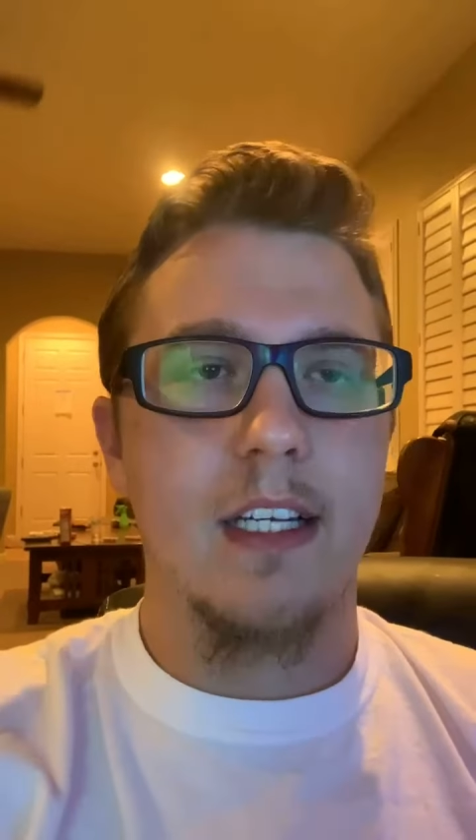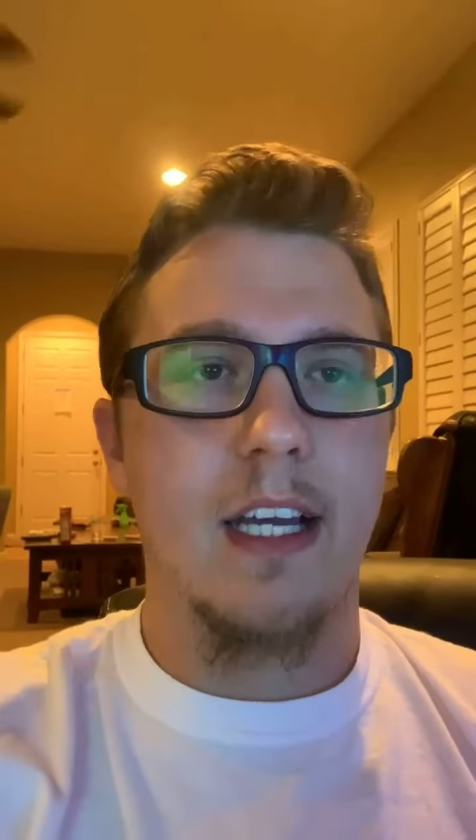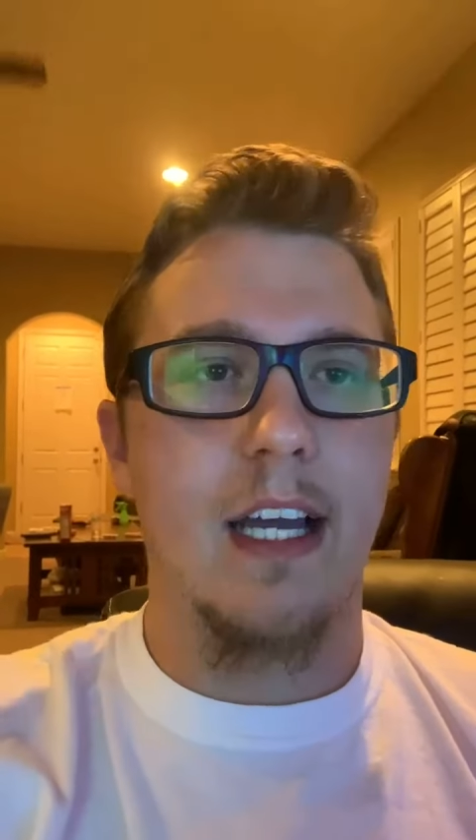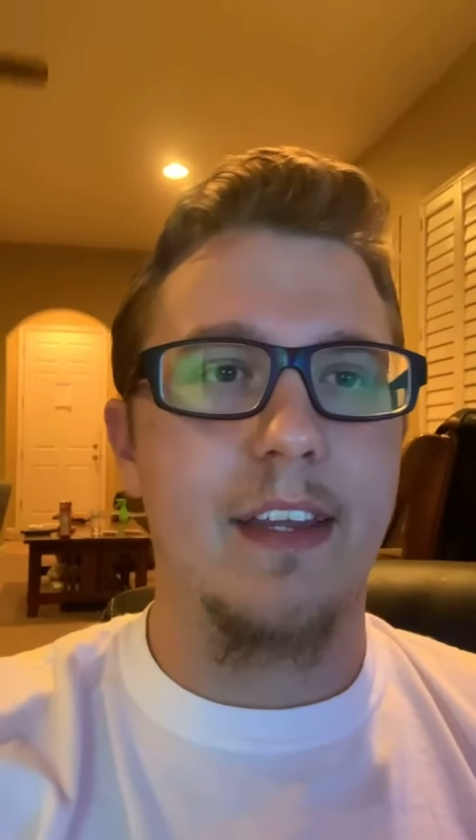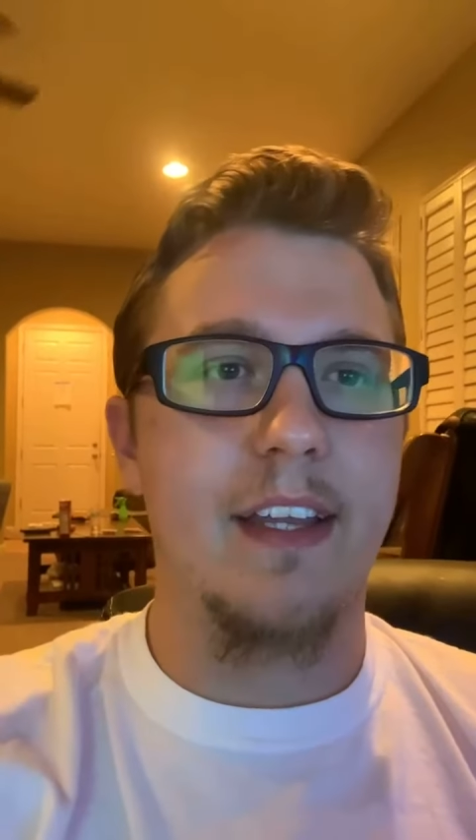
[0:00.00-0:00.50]

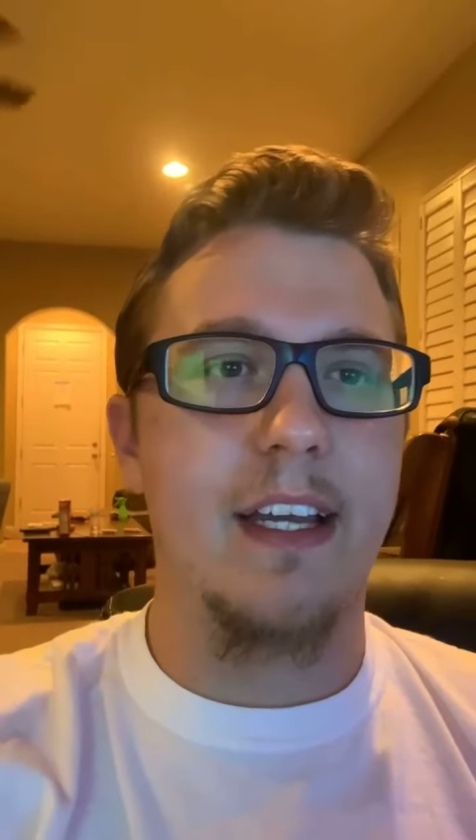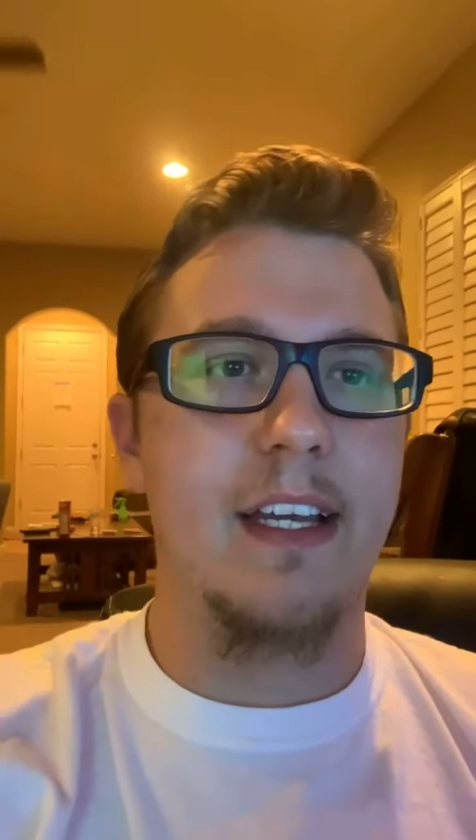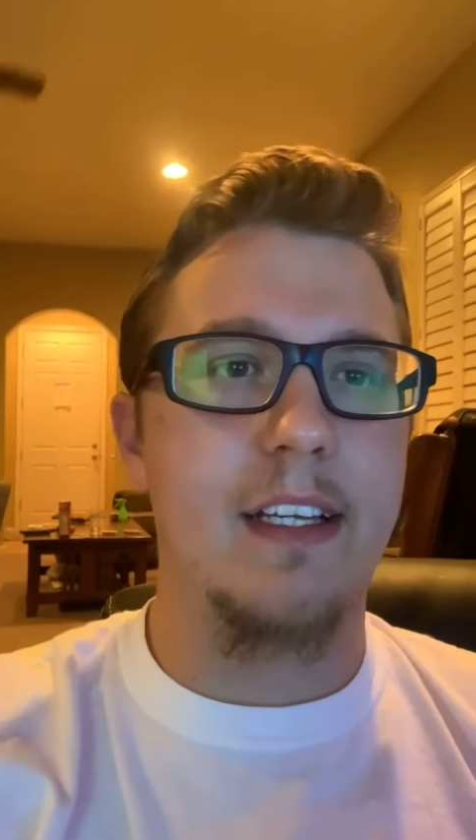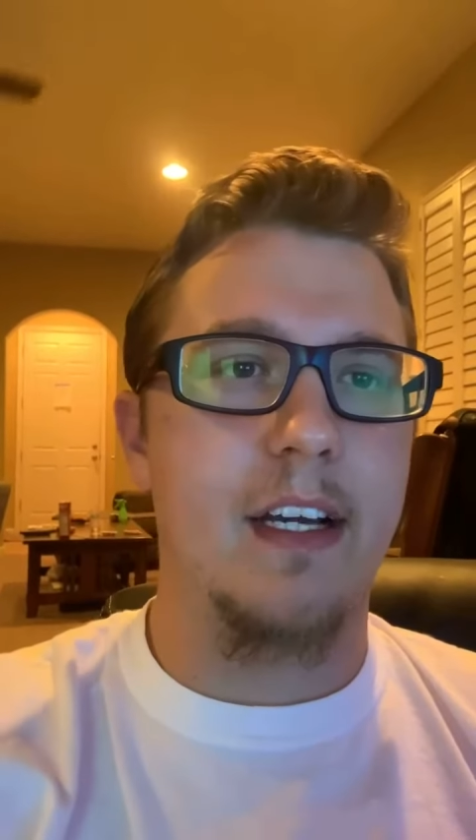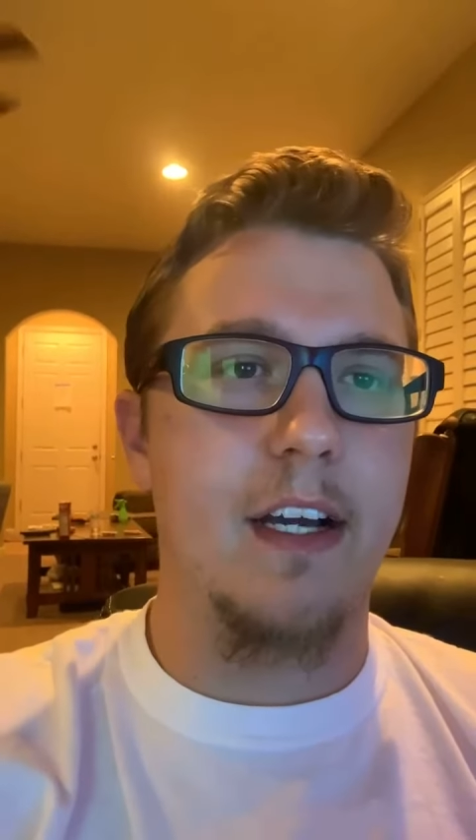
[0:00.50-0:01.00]
And
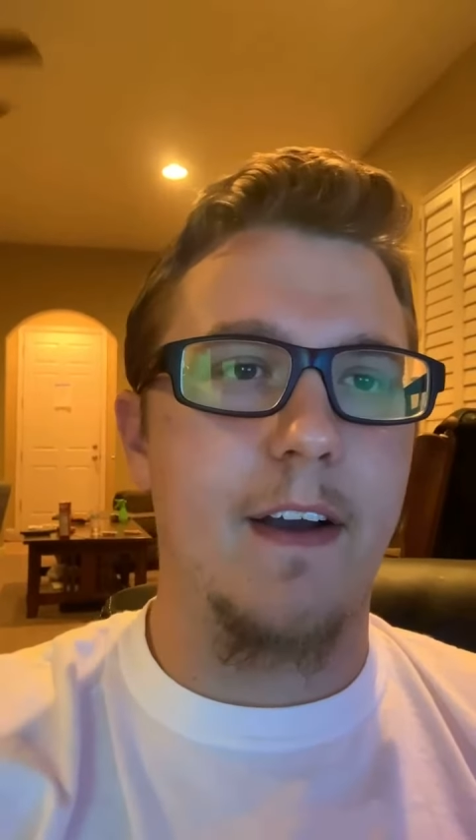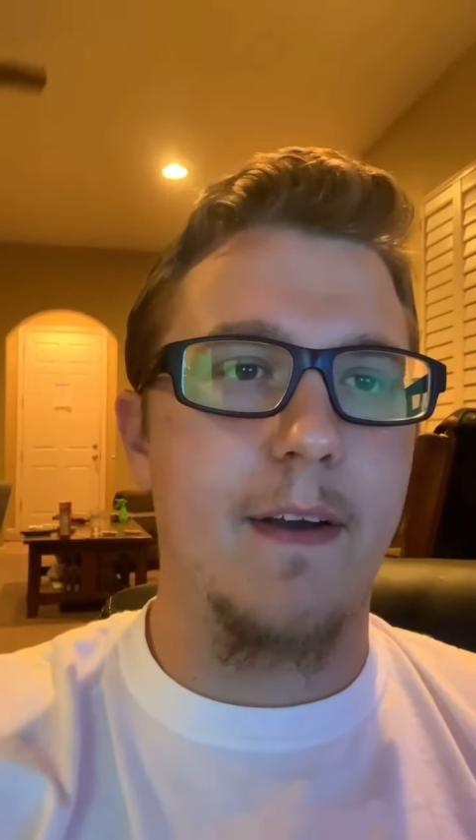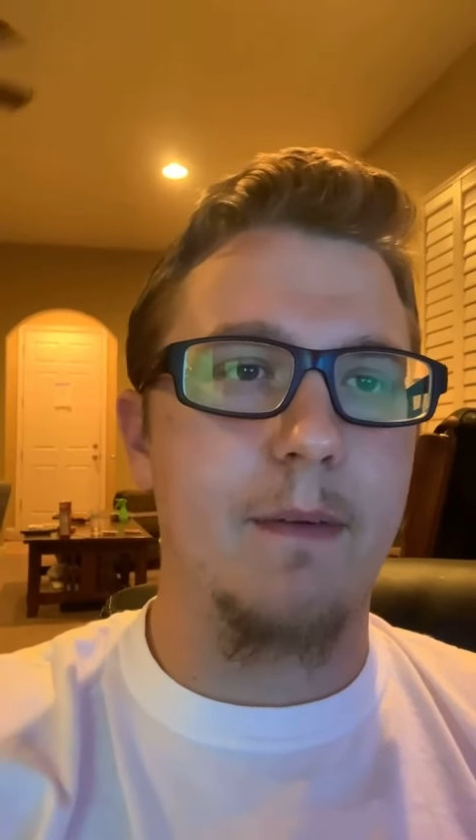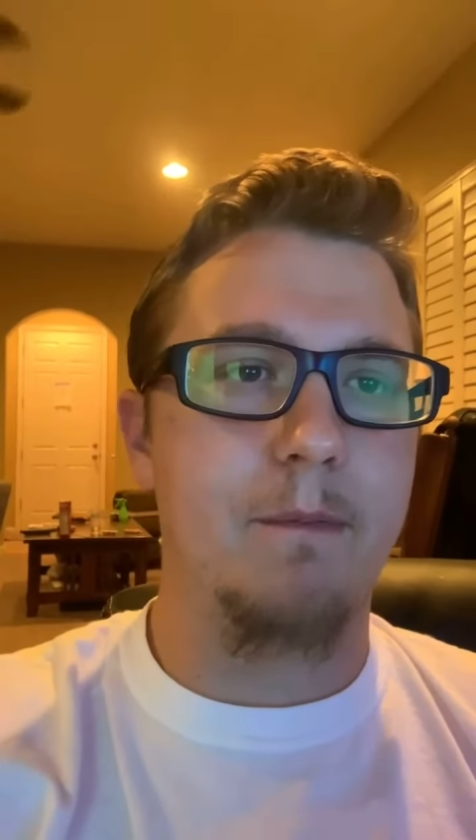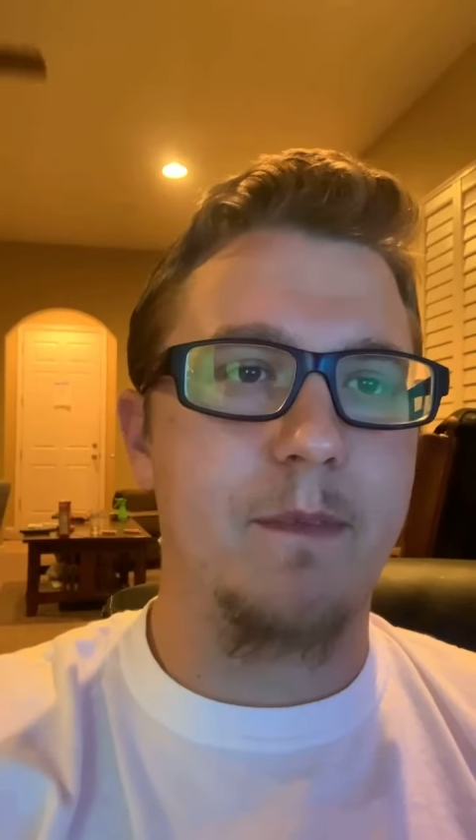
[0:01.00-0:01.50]
then
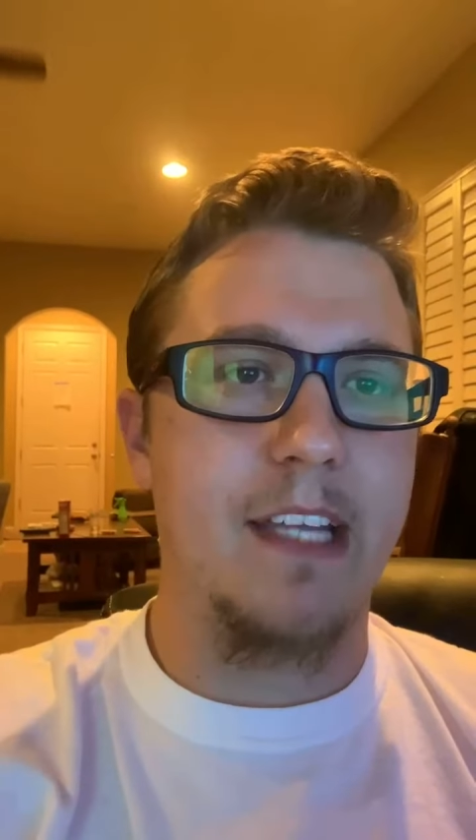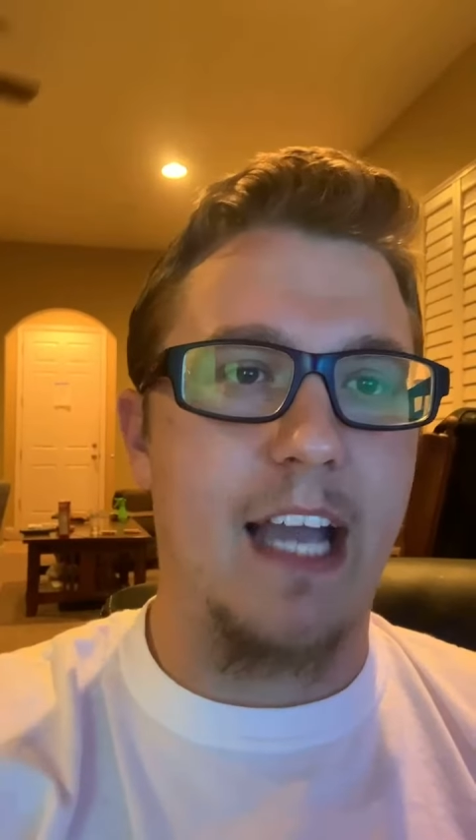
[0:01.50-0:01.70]
um,